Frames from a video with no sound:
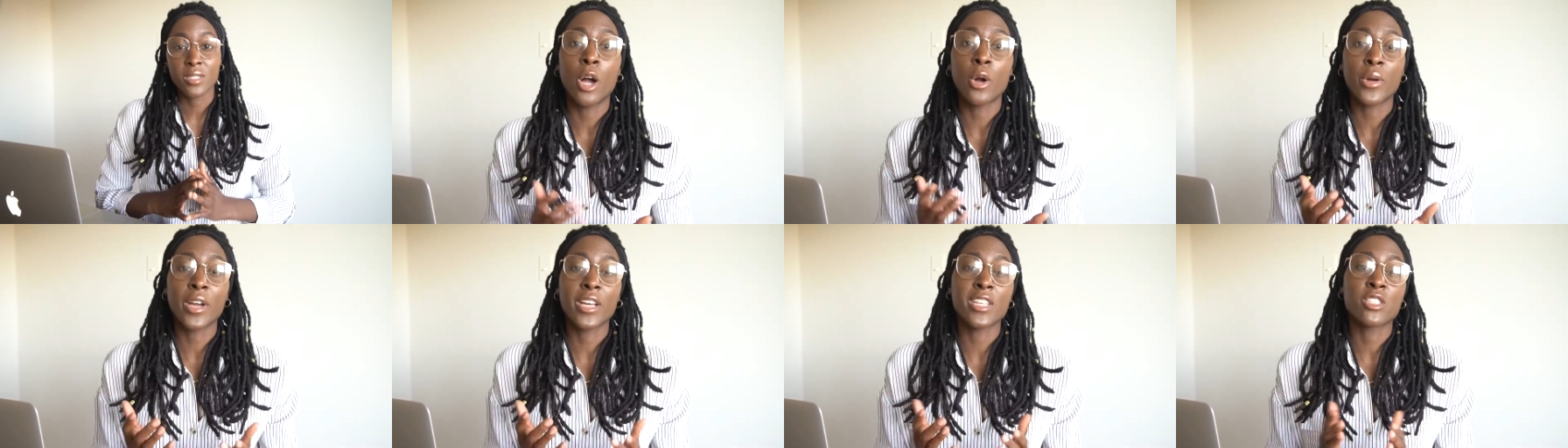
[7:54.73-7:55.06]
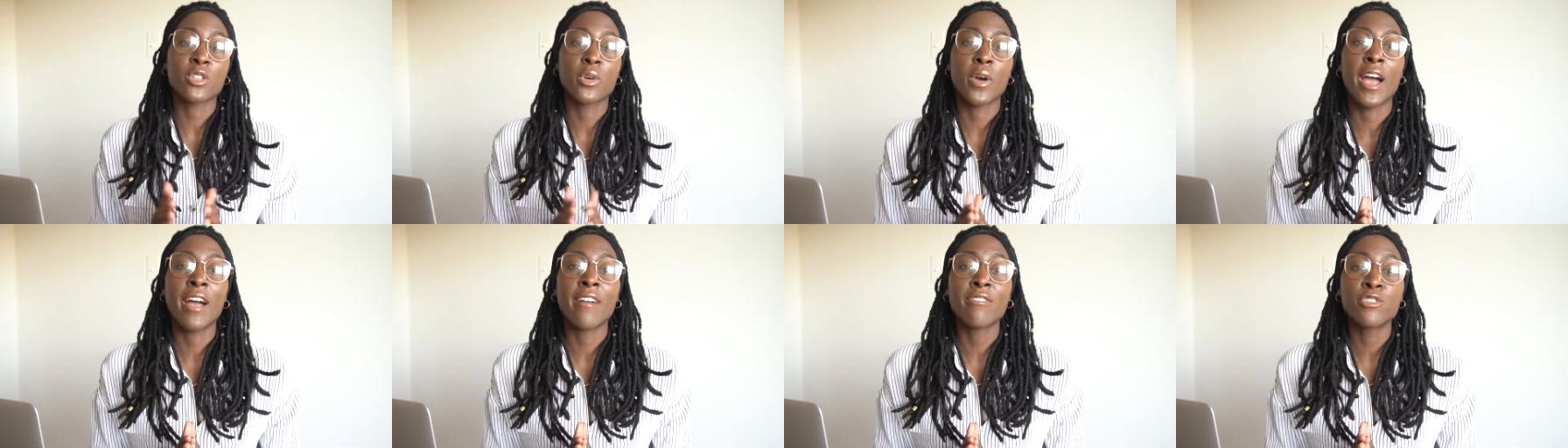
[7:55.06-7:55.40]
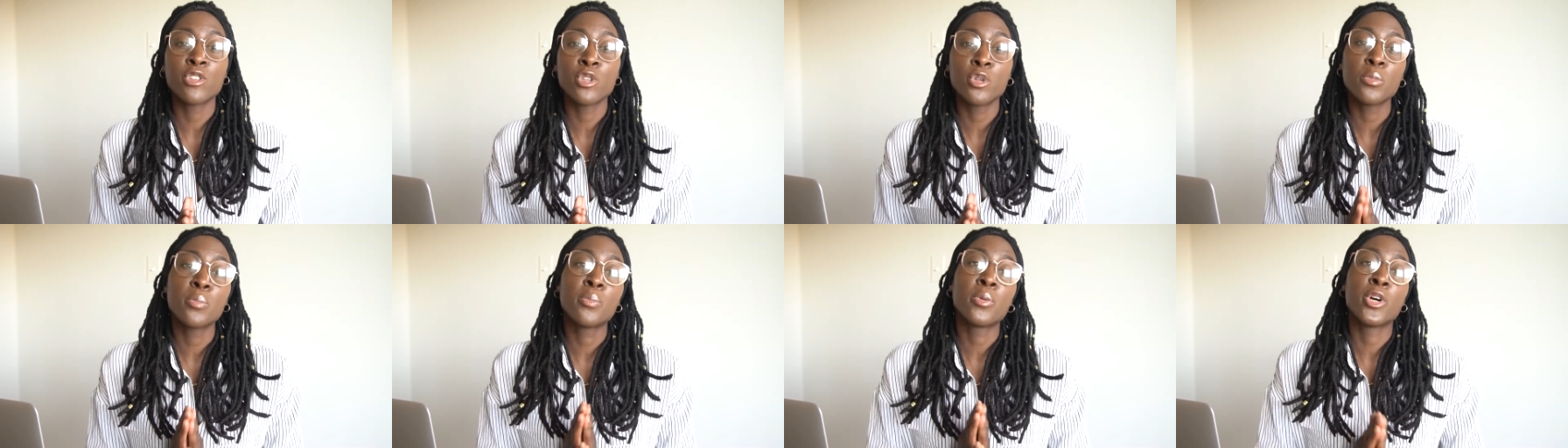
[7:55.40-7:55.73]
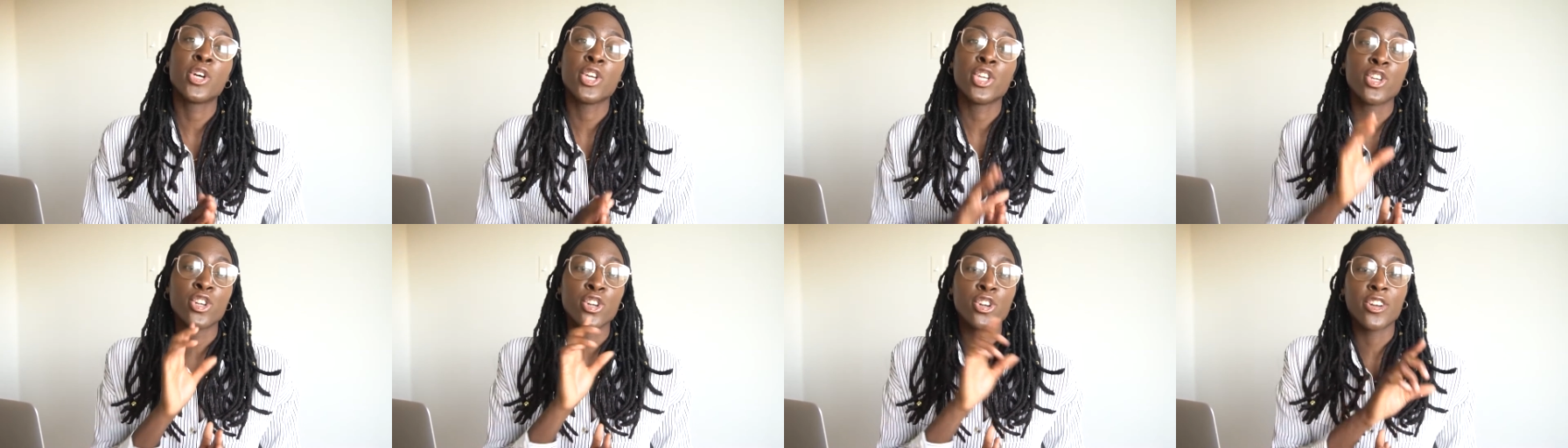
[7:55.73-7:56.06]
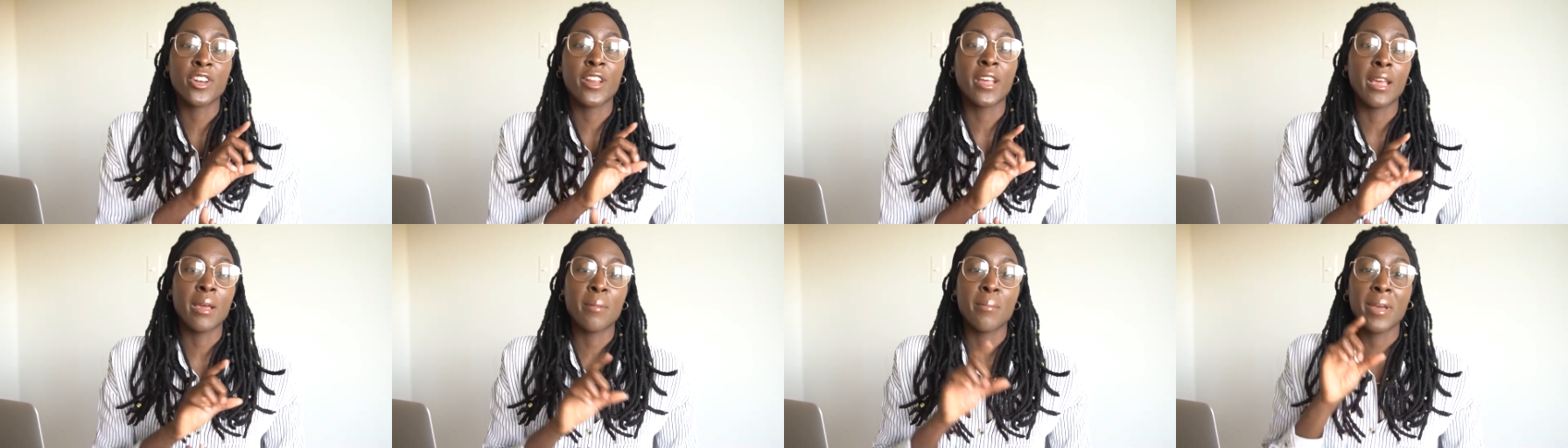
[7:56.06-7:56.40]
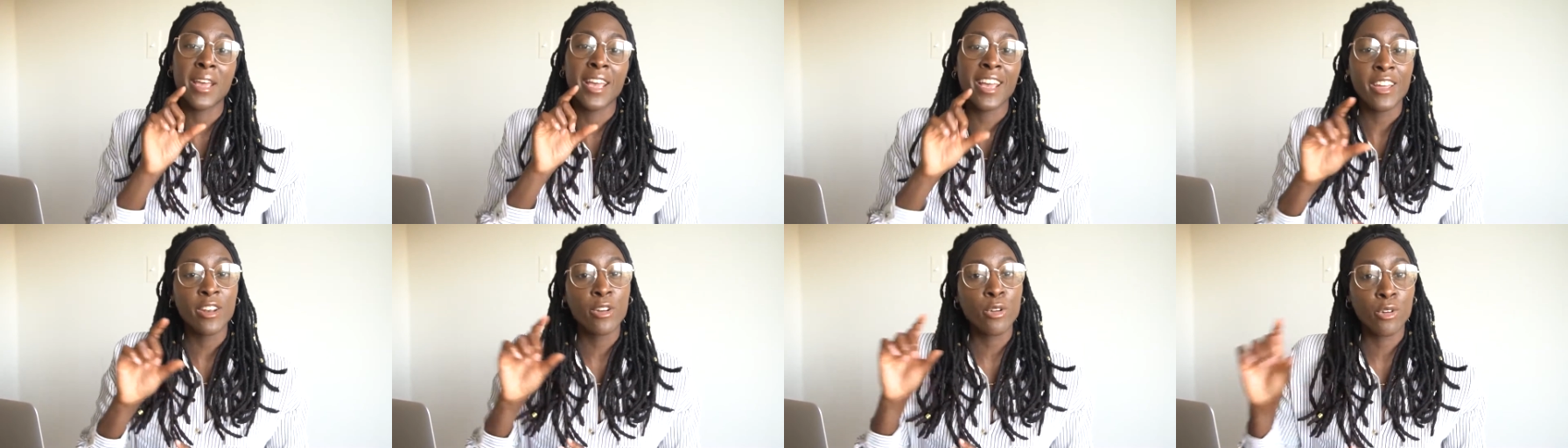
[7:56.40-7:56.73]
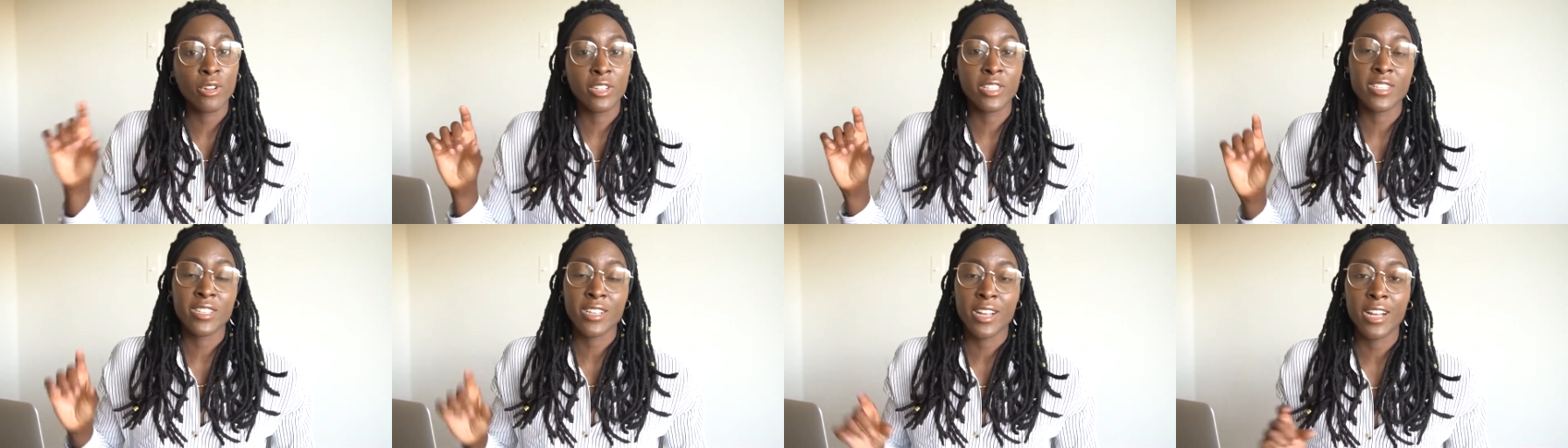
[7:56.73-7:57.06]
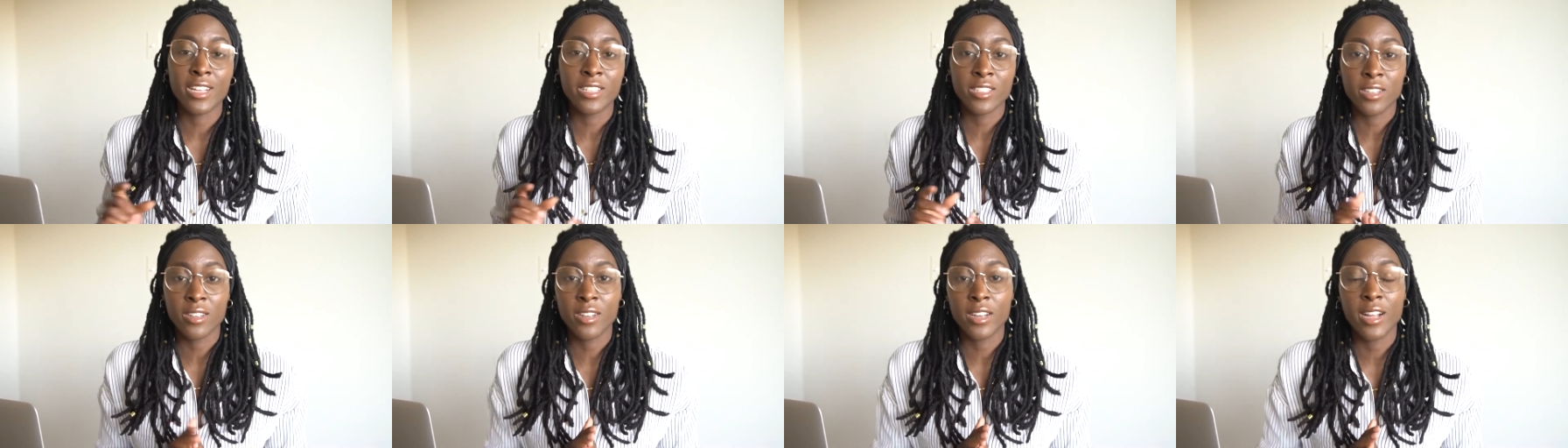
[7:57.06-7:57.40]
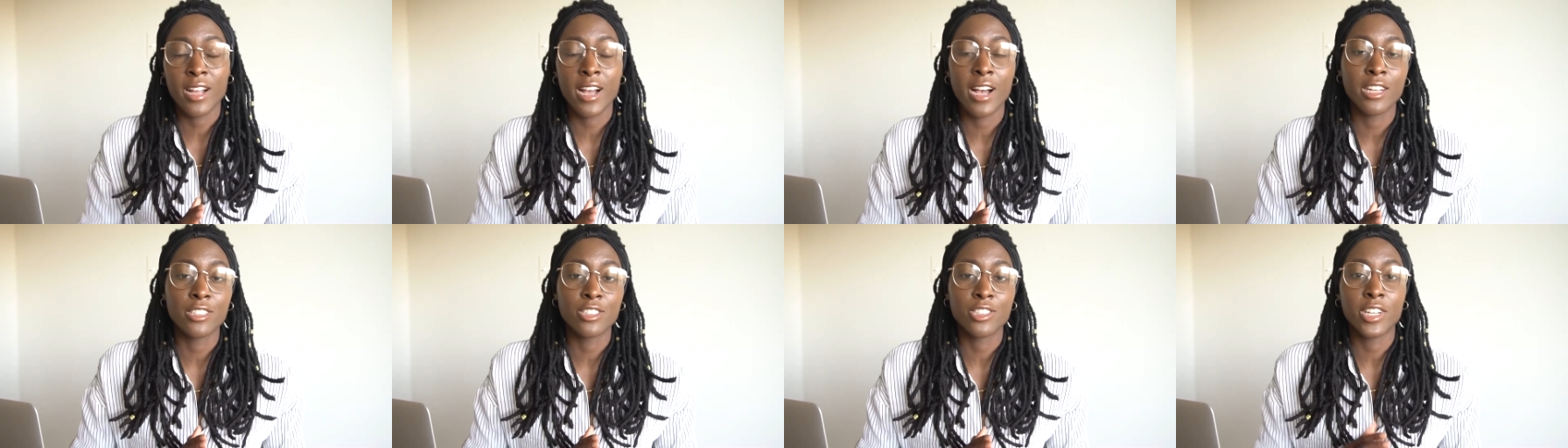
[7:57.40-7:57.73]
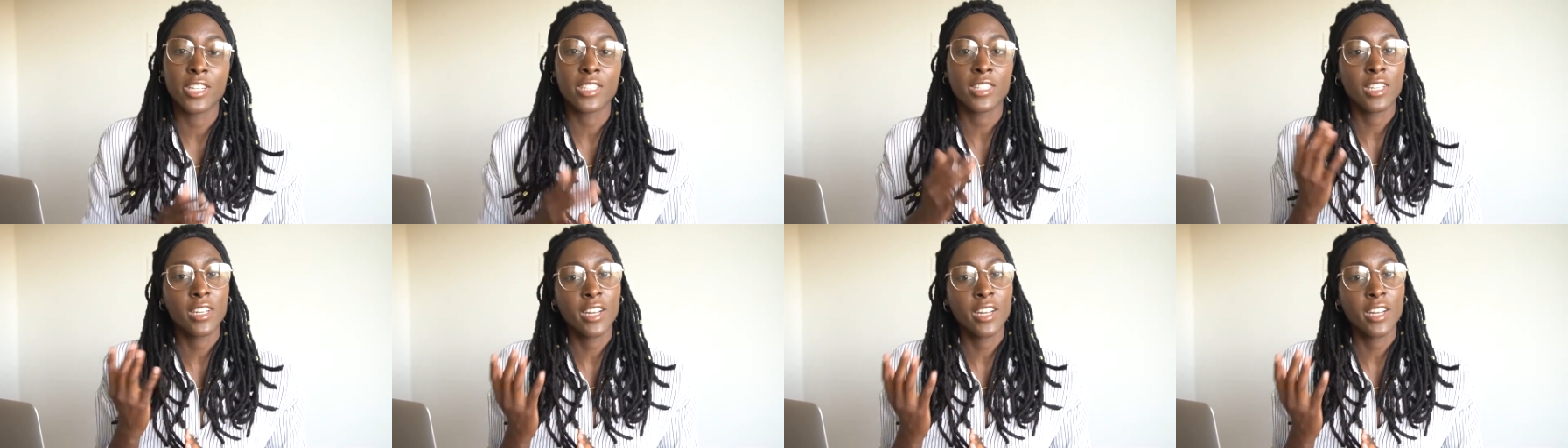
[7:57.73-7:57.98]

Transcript: Okay, so after you put your name and or signs on the contract,